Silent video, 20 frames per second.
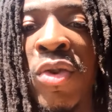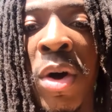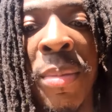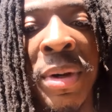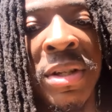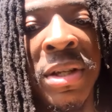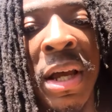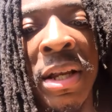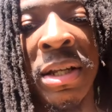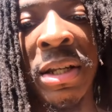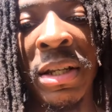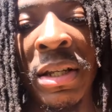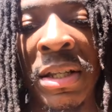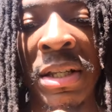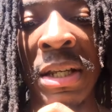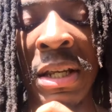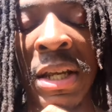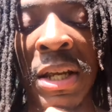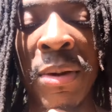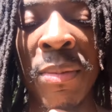so I'm excited to
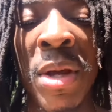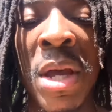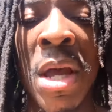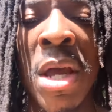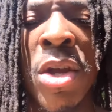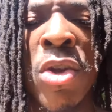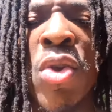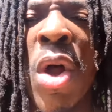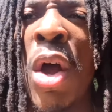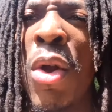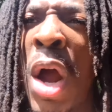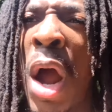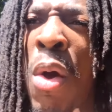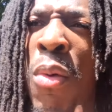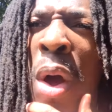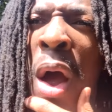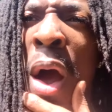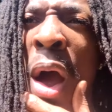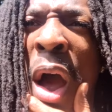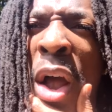see him. You know,
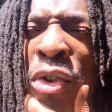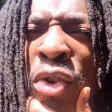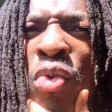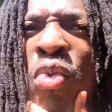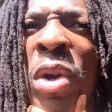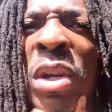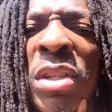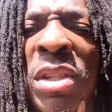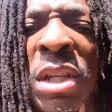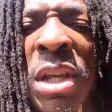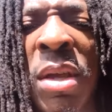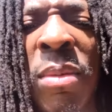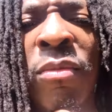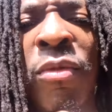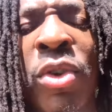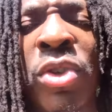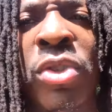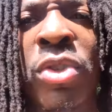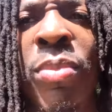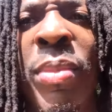I do want to see him
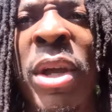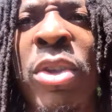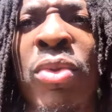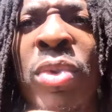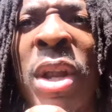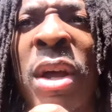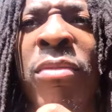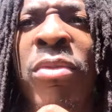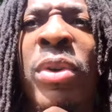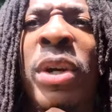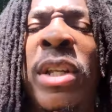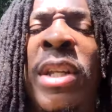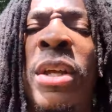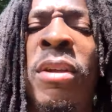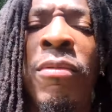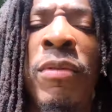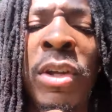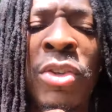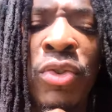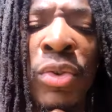versus Emmanuel Navarrete
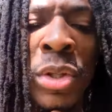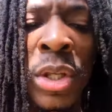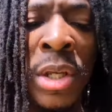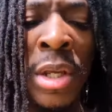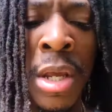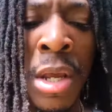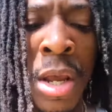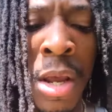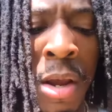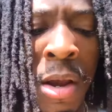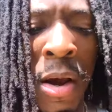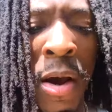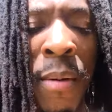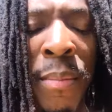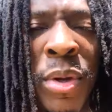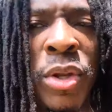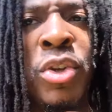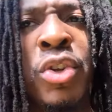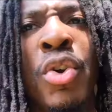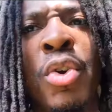eventually,
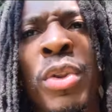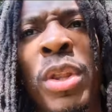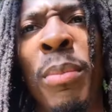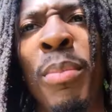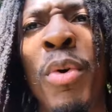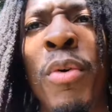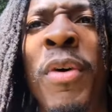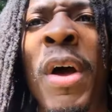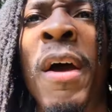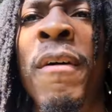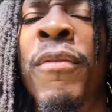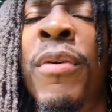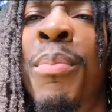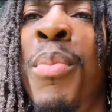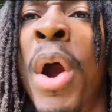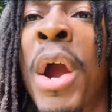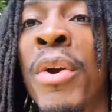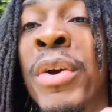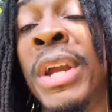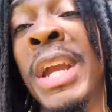but you know, they both have
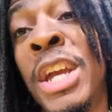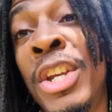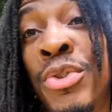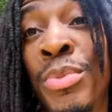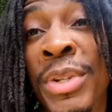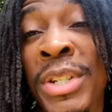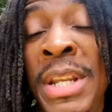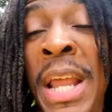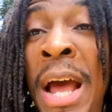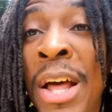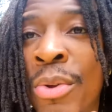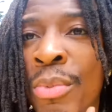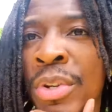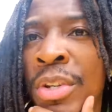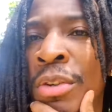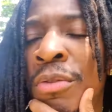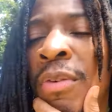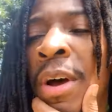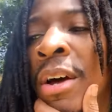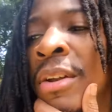prior engagements now that we
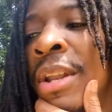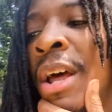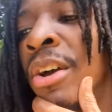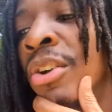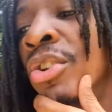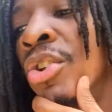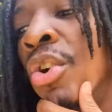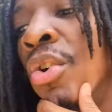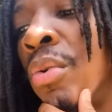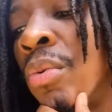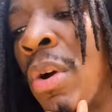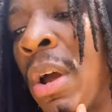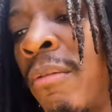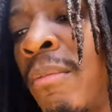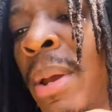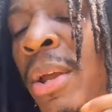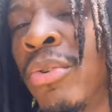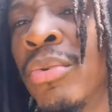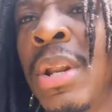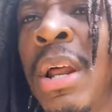just found out. You know,
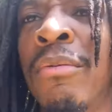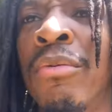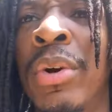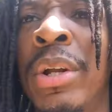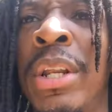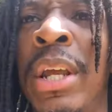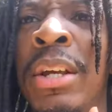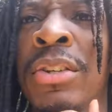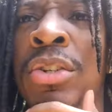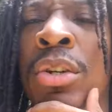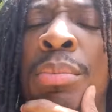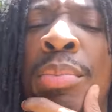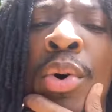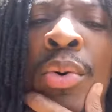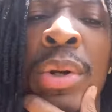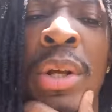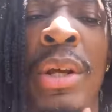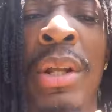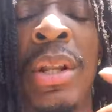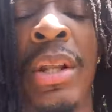Emmanuel Navarrete has an
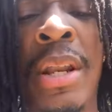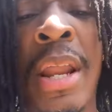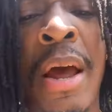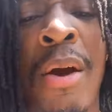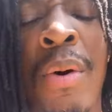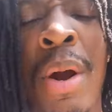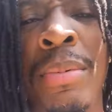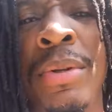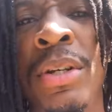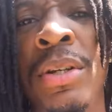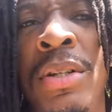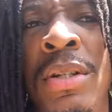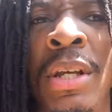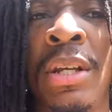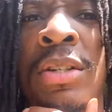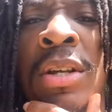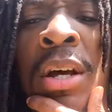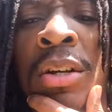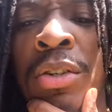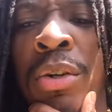opponent, and then now Robson
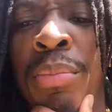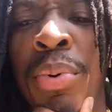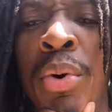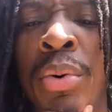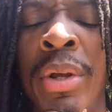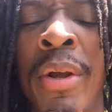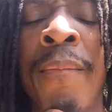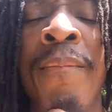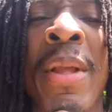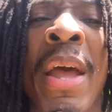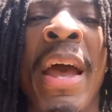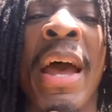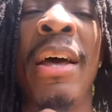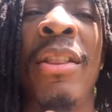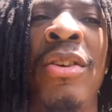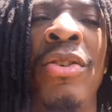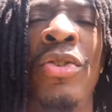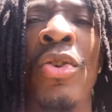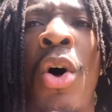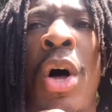Conceicao's opponent,
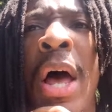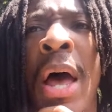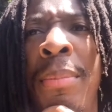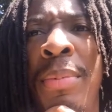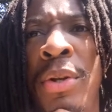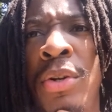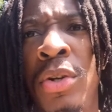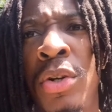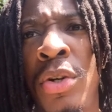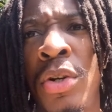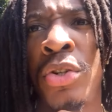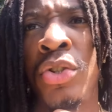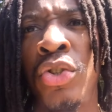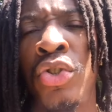and this is all happening on